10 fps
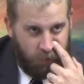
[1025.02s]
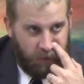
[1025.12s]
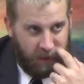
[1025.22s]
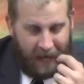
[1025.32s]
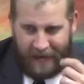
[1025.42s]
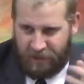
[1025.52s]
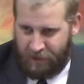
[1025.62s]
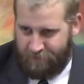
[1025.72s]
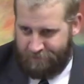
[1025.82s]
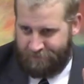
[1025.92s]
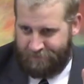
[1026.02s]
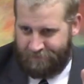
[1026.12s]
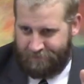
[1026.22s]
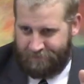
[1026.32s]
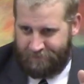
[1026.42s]
Elisha.
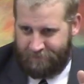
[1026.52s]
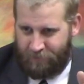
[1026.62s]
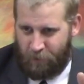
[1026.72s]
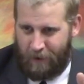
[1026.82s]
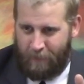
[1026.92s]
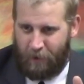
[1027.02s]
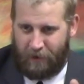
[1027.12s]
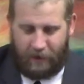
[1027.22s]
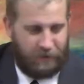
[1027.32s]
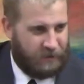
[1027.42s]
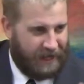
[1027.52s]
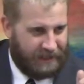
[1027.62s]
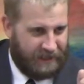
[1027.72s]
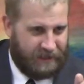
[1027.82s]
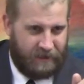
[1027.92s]
You remember? And he was
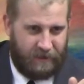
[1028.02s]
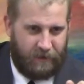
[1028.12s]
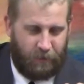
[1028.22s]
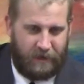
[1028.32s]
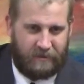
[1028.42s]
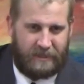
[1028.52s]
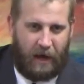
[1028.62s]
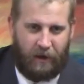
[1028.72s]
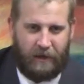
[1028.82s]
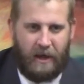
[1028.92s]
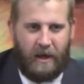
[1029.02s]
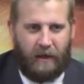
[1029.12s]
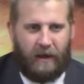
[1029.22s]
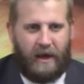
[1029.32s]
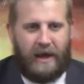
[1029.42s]
like, he, when he was telling,
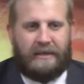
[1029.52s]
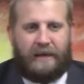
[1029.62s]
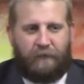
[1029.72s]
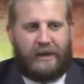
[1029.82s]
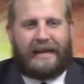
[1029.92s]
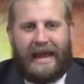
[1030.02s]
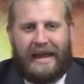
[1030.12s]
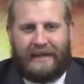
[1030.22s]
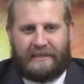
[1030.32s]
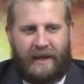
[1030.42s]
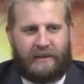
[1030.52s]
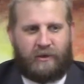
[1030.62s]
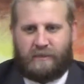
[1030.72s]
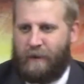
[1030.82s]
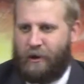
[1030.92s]
and different kings had their
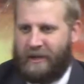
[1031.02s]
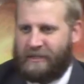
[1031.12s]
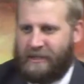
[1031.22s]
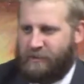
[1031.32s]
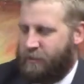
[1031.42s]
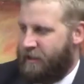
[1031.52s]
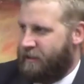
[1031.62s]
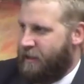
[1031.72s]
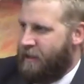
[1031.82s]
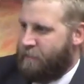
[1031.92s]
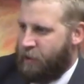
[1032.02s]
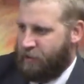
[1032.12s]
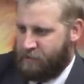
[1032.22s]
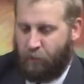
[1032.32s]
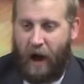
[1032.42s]
experiences with, you know,
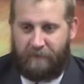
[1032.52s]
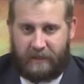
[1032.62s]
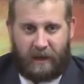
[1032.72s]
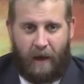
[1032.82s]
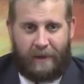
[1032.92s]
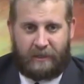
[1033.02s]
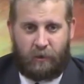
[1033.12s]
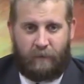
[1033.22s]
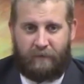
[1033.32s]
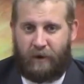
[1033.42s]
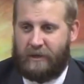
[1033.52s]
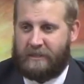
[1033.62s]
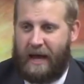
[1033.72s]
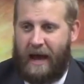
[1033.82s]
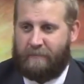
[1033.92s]
these prophets coming to him at various
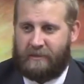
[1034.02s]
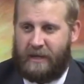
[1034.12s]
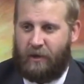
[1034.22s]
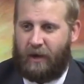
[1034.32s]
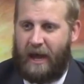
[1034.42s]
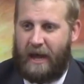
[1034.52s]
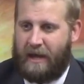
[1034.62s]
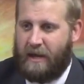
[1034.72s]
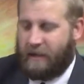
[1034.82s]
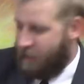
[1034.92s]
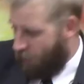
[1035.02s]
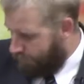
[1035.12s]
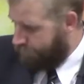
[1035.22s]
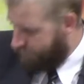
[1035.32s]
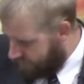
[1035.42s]
times and saying, okay, you
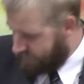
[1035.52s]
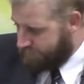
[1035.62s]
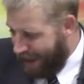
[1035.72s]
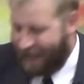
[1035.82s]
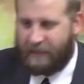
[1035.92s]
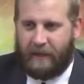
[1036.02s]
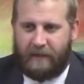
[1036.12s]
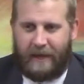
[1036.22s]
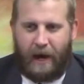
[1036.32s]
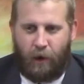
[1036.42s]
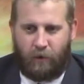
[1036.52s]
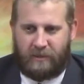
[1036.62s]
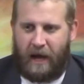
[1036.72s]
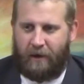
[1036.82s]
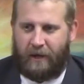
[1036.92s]
know, smack the, the arrows
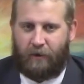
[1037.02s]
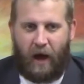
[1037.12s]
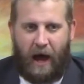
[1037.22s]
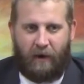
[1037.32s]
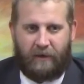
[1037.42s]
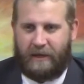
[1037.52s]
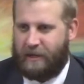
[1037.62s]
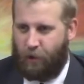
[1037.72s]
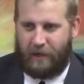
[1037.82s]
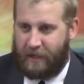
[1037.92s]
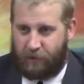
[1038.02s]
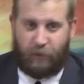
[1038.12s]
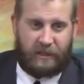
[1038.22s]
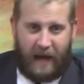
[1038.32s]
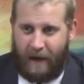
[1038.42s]
down on the ground. And, he, you know, he did it
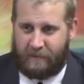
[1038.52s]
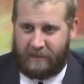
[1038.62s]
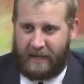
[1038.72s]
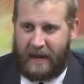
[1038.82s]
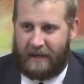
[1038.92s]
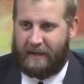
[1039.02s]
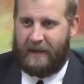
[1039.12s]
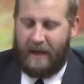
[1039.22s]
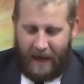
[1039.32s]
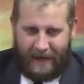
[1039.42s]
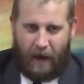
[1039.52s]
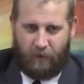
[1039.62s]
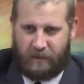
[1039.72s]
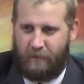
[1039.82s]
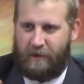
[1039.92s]
three times and stayed. And, and that
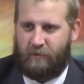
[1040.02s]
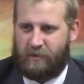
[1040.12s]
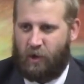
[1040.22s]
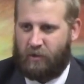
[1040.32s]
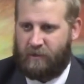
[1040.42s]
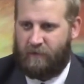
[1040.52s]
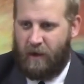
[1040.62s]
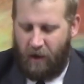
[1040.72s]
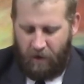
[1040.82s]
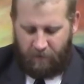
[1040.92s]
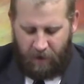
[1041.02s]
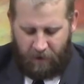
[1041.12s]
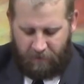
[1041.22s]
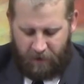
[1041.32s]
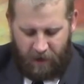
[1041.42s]
was going to be a result of, of,
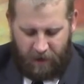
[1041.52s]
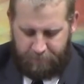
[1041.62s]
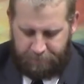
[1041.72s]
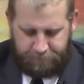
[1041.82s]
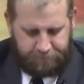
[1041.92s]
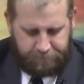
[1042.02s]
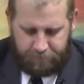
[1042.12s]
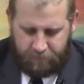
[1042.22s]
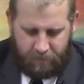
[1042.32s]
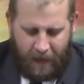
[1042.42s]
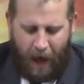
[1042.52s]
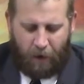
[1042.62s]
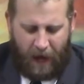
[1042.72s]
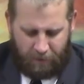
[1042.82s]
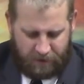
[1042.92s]
of um, how
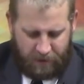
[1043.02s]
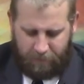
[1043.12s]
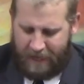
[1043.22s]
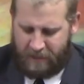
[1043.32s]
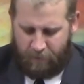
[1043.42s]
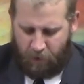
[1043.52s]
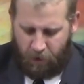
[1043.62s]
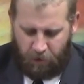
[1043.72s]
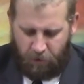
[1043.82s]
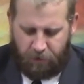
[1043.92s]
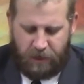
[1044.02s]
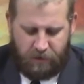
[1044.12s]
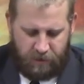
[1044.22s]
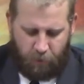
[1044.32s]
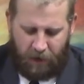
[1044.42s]
God was going to bless him or, or, or
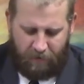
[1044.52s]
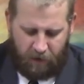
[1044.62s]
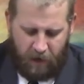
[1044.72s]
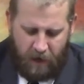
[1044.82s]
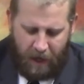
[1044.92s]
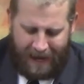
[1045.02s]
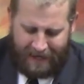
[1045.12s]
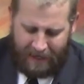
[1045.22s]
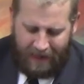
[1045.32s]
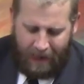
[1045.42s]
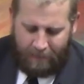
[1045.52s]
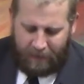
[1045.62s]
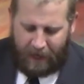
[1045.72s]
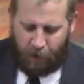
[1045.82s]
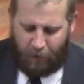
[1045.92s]
use him or whatever. And
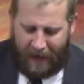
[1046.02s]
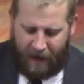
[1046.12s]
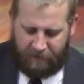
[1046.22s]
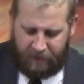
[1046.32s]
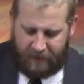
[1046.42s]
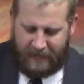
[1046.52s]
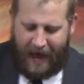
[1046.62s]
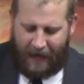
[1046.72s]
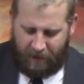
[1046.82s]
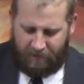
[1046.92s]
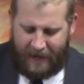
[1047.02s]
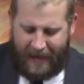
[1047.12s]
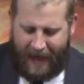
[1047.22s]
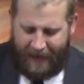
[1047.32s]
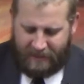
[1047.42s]
here we have the dial of
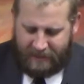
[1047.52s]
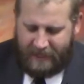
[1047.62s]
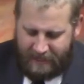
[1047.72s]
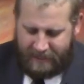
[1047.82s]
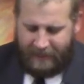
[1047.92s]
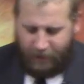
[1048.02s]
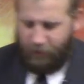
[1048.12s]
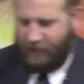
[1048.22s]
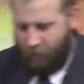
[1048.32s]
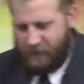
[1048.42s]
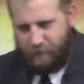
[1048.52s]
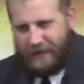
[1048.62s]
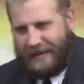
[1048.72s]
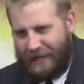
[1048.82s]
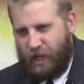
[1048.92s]
Ahaz is literally what's
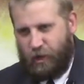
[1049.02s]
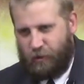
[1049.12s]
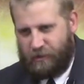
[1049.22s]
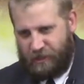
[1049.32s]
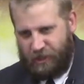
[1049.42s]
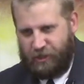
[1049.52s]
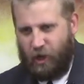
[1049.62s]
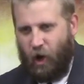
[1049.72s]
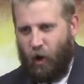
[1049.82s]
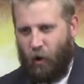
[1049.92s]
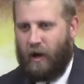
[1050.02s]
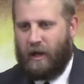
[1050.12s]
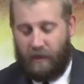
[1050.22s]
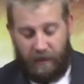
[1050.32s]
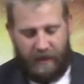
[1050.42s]
being used to show
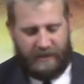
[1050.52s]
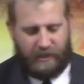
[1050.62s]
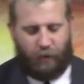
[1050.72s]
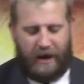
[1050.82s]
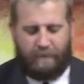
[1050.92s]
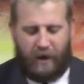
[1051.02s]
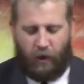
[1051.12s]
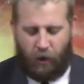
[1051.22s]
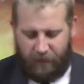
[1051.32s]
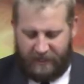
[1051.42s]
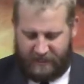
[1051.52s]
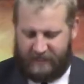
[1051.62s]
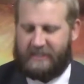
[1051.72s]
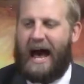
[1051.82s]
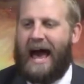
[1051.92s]
this great miracle, this
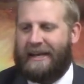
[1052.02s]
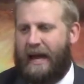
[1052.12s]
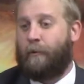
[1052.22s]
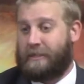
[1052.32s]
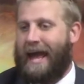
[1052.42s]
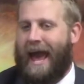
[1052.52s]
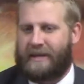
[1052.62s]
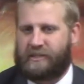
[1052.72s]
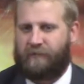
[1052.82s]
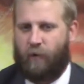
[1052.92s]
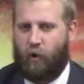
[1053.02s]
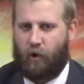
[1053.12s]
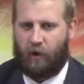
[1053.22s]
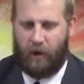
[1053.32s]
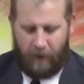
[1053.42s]
sign that was asked
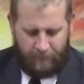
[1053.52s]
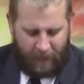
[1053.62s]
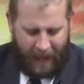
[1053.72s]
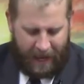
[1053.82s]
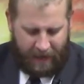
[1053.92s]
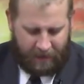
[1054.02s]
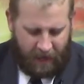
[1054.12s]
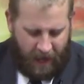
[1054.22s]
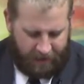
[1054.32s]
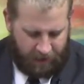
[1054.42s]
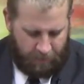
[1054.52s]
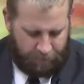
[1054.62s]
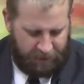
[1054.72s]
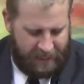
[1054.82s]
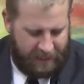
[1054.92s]
for and God
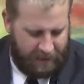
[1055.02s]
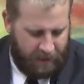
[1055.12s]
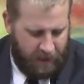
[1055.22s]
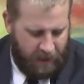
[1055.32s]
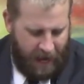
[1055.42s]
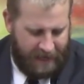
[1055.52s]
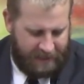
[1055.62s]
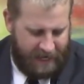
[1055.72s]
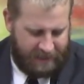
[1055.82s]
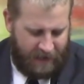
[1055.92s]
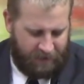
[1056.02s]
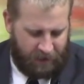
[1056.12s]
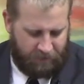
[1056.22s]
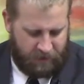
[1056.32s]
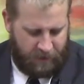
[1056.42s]
completed. Isaiah 7, look
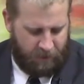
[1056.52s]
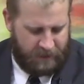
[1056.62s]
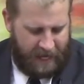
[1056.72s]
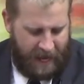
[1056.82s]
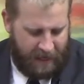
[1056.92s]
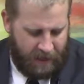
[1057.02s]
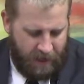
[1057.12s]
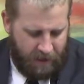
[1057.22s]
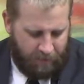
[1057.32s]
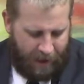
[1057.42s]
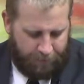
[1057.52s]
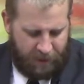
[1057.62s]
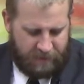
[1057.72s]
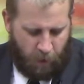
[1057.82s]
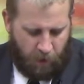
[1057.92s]
at verse number 10. The Bible
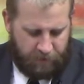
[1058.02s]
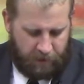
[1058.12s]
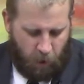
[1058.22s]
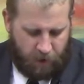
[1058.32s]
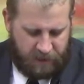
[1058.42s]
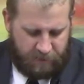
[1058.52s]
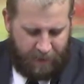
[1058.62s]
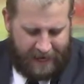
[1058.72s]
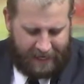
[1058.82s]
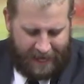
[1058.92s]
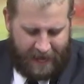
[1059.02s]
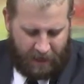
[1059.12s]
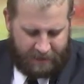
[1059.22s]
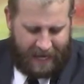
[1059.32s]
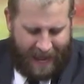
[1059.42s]
reads, Moreover, the Lord spake again
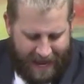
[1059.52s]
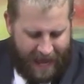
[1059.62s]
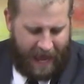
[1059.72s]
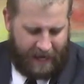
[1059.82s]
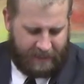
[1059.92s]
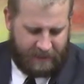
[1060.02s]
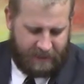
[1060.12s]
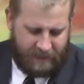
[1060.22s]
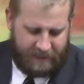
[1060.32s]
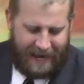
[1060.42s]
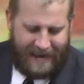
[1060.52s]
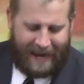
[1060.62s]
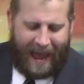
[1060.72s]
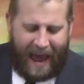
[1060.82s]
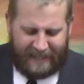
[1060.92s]
unto Ahaz,
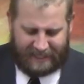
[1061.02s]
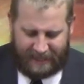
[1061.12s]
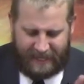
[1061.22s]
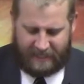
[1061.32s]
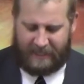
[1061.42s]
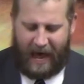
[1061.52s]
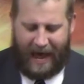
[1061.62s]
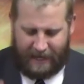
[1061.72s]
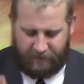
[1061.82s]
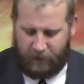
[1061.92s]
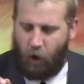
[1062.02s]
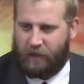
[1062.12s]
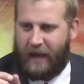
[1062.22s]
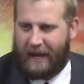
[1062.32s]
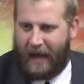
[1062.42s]
saying, Ask thee a sign of the Lord
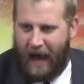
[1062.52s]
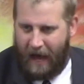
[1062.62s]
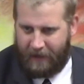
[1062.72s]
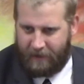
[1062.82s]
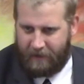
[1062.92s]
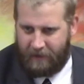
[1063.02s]
thy God.